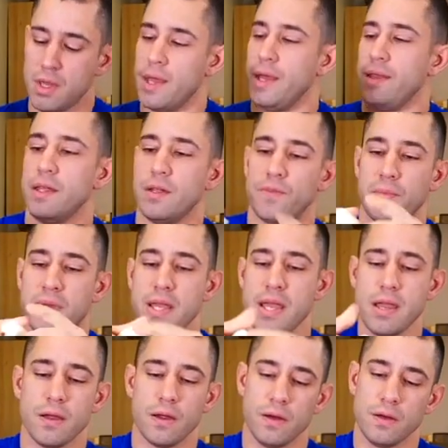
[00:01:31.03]
And then from
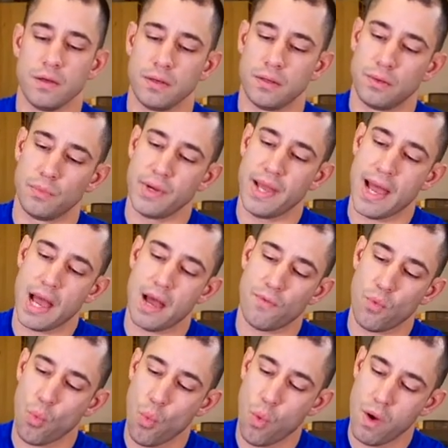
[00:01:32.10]
here, we have
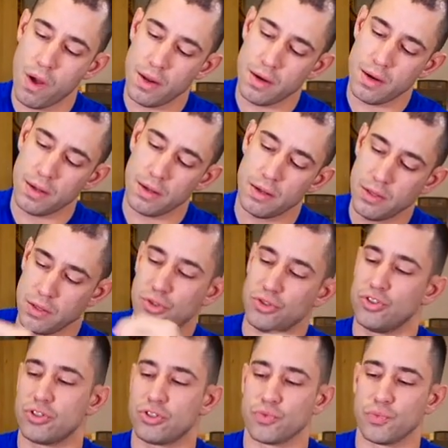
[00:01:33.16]
one
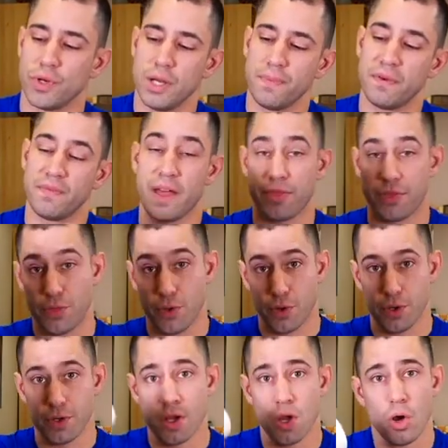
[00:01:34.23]
strip of that
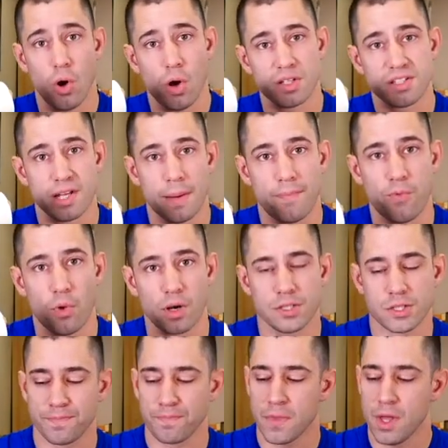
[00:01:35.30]
third all set up for
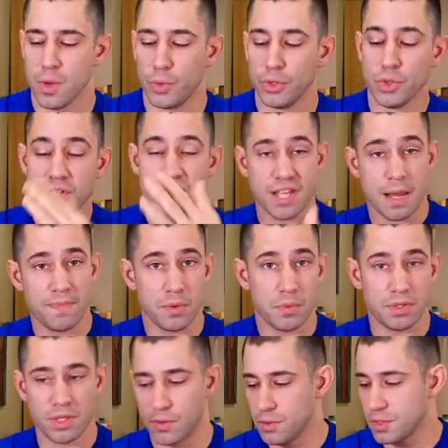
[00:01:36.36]
us. We'll do the same thing
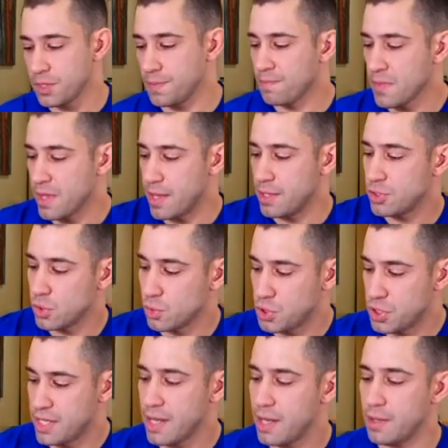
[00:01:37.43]
with the others, and so what
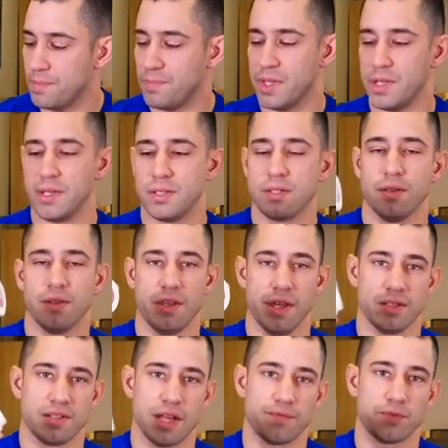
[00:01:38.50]
you get is
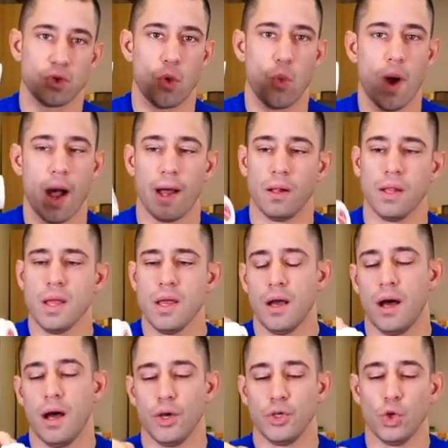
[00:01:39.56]
this. After a while,
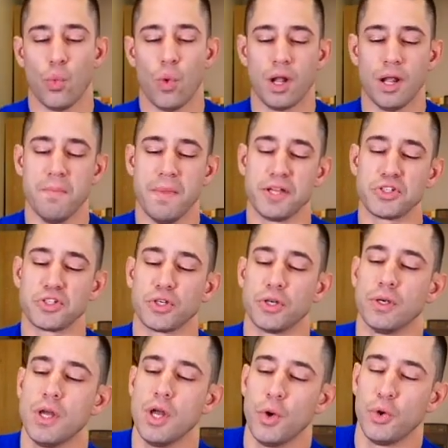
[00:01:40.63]
you'll want to make
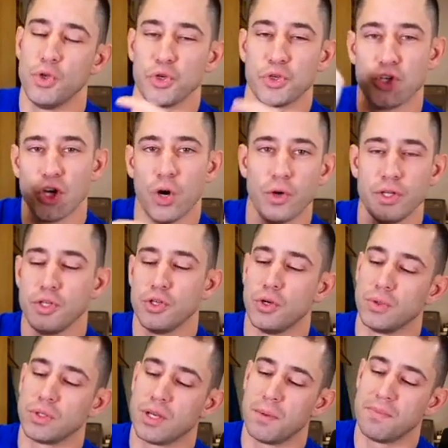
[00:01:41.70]
sure you
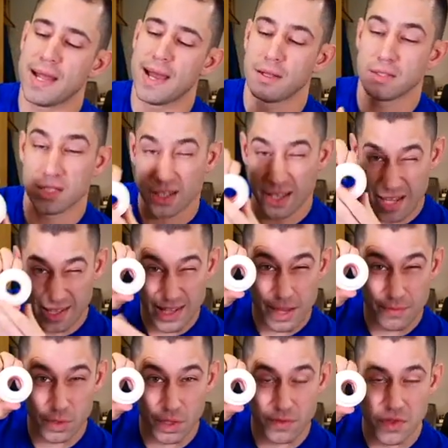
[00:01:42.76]
don't come down to the
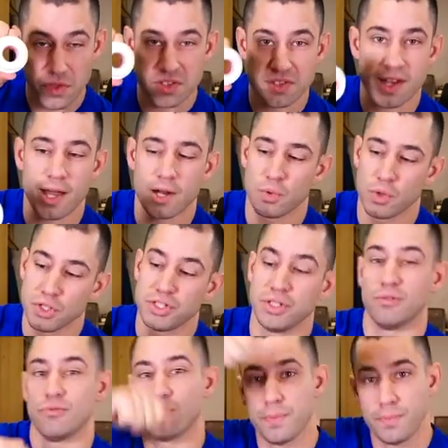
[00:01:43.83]
level of the other side, or else you
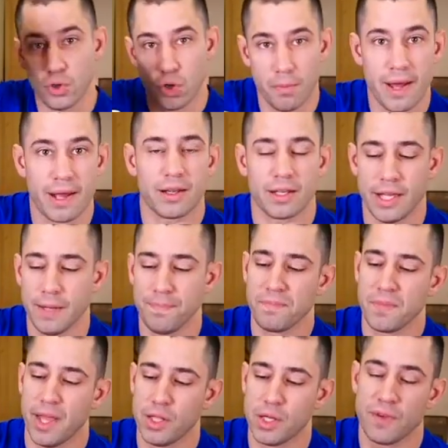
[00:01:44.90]
rip it all back in and
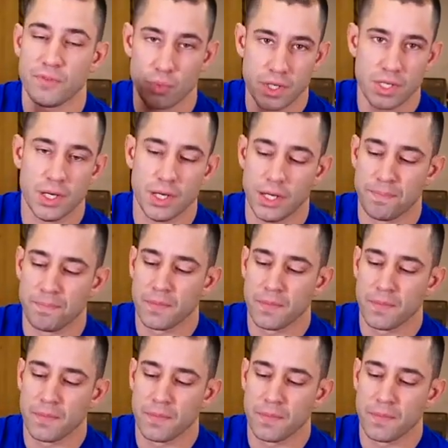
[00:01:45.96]
you have to recut it.